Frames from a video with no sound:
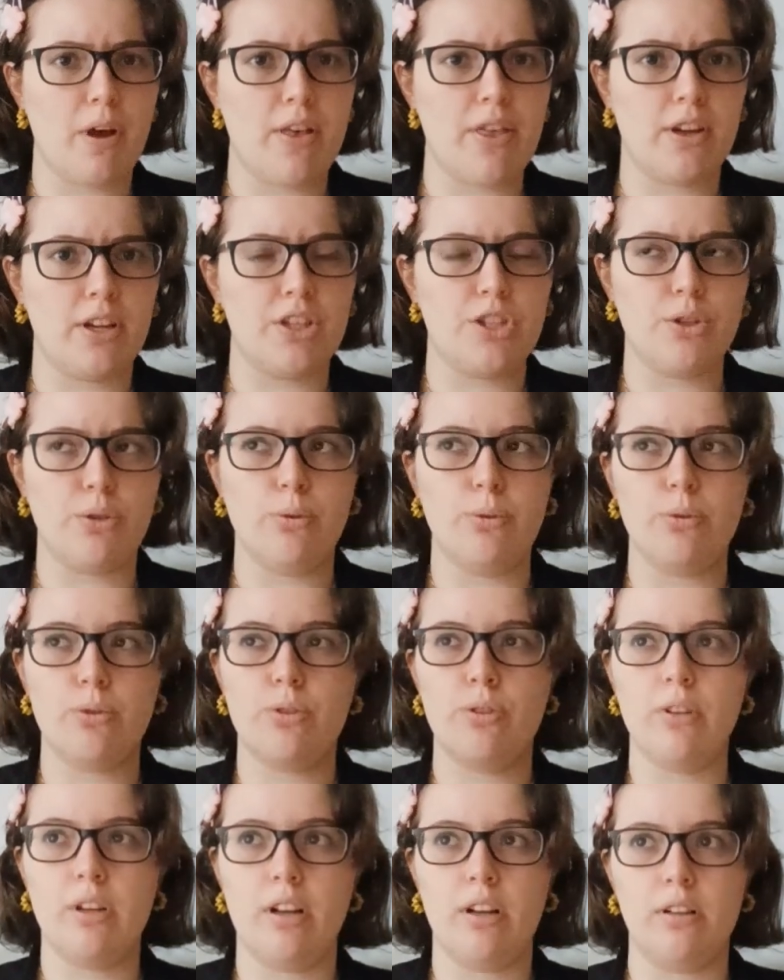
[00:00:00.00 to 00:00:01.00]
path I
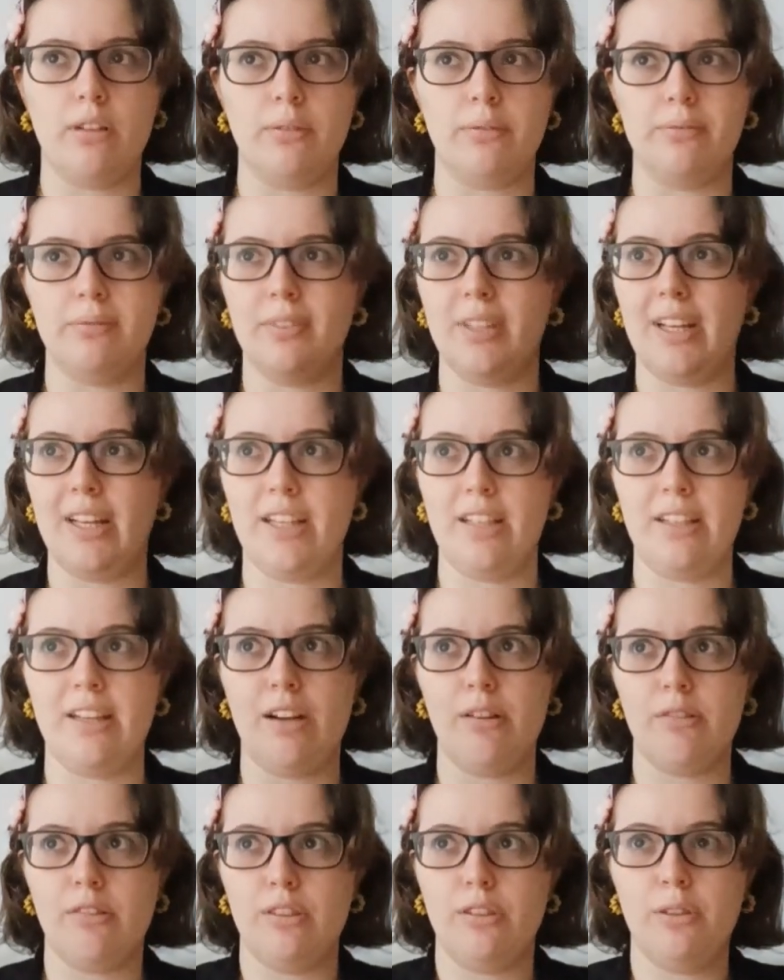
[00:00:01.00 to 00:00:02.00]
choose, I
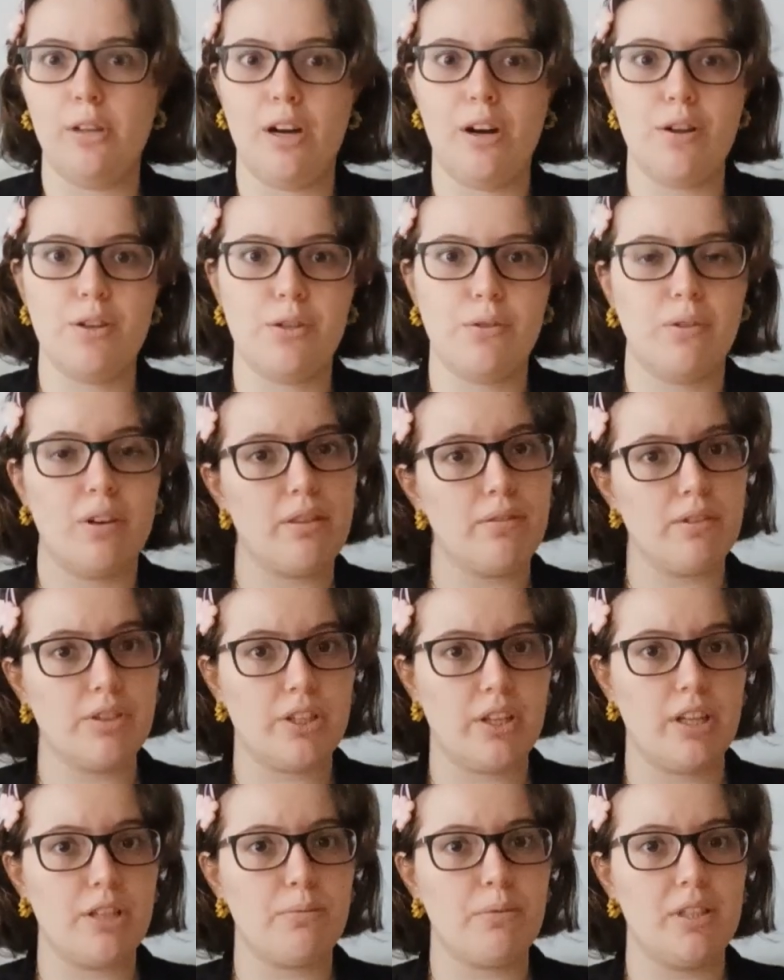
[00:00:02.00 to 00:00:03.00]
now know how to
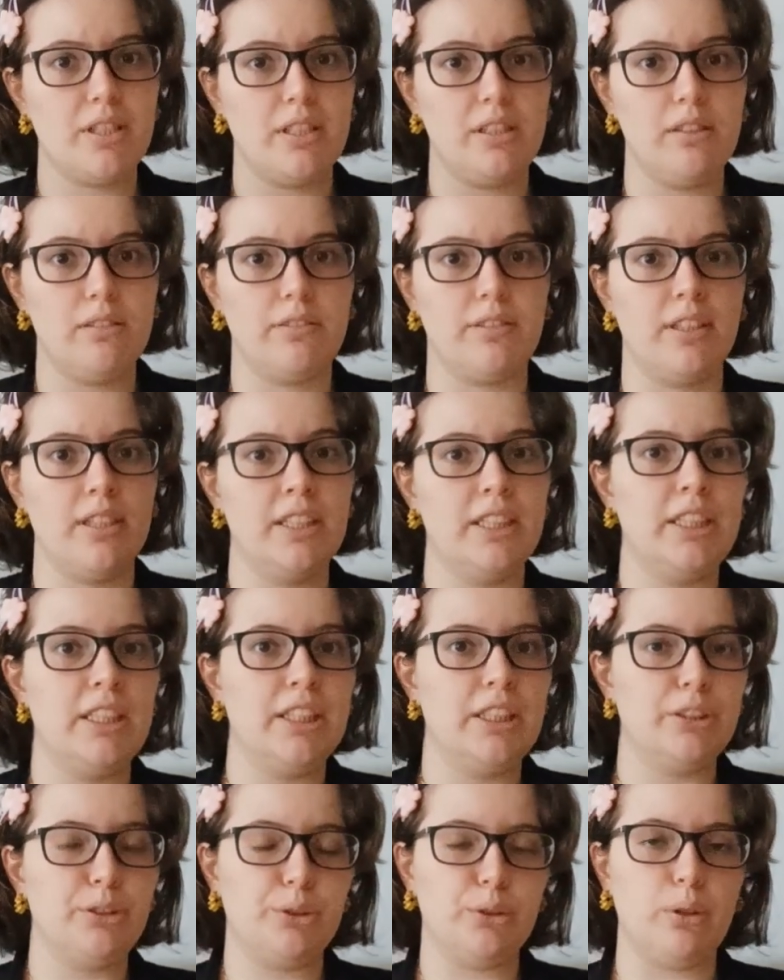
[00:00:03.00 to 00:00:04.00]
advertise myself.
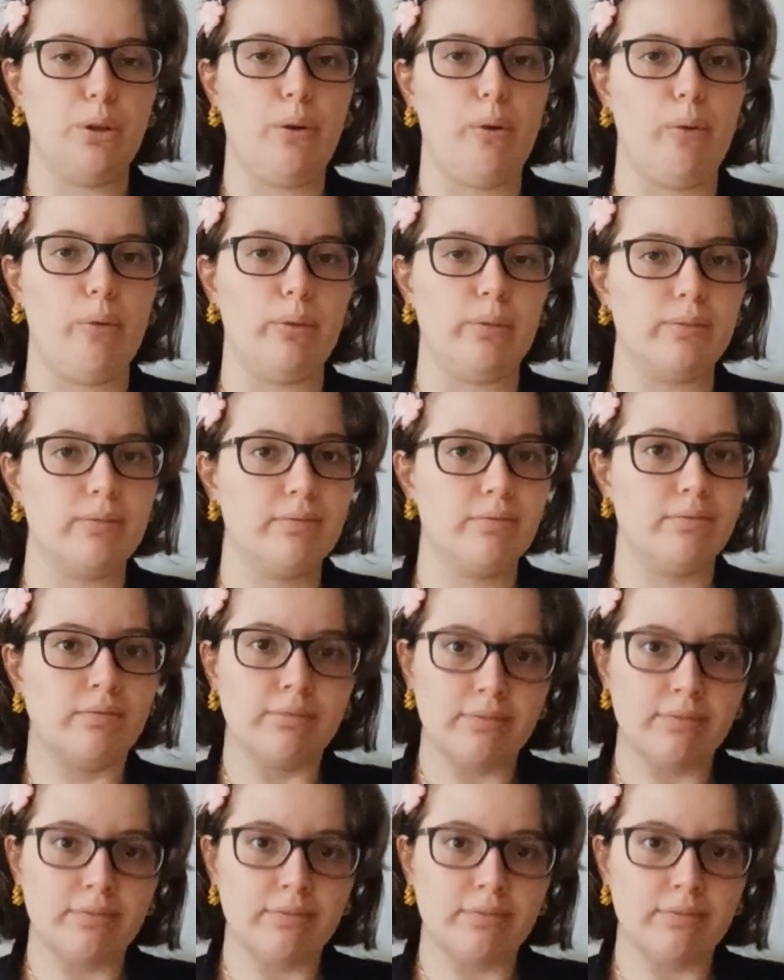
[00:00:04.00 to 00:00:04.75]
So